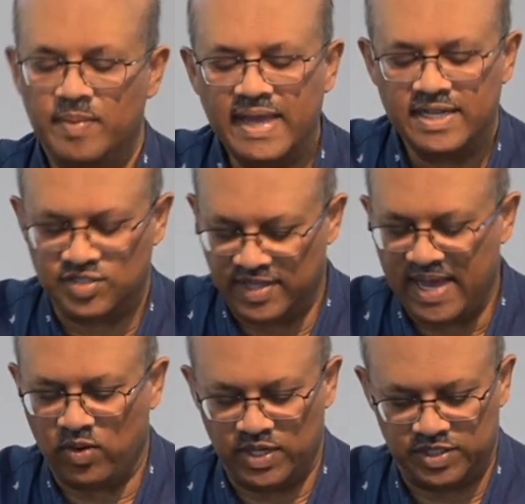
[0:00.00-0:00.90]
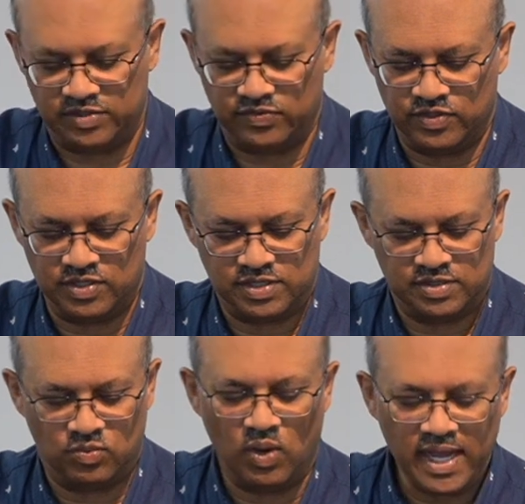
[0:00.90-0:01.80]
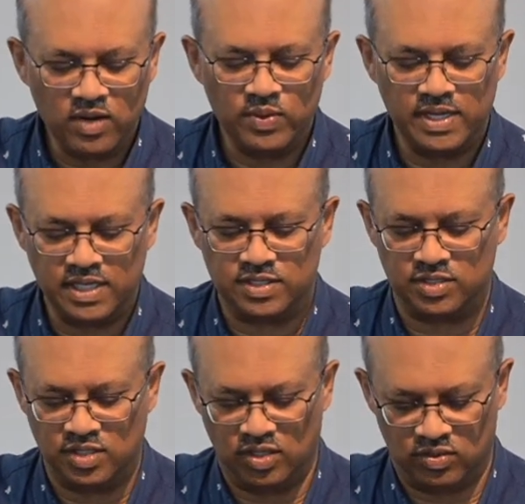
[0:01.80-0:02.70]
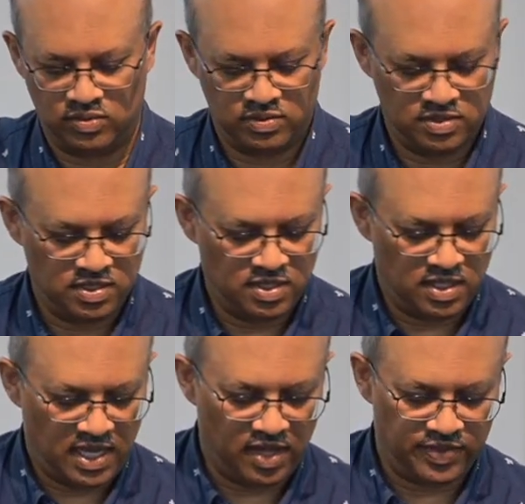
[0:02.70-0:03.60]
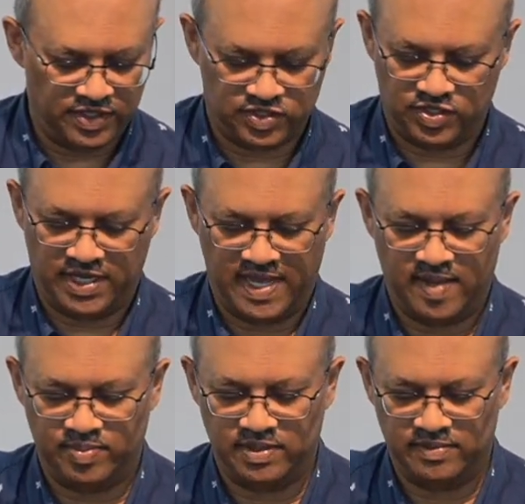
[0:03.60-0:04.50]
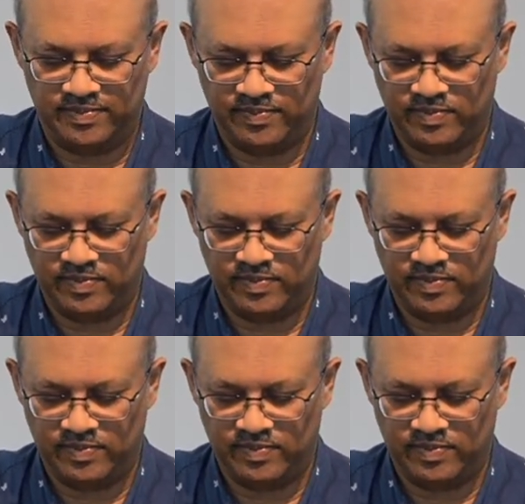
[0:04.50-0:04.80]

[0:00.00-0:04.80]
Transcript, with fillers: Let me answer that question first. Why do we need to know how things are going to happen?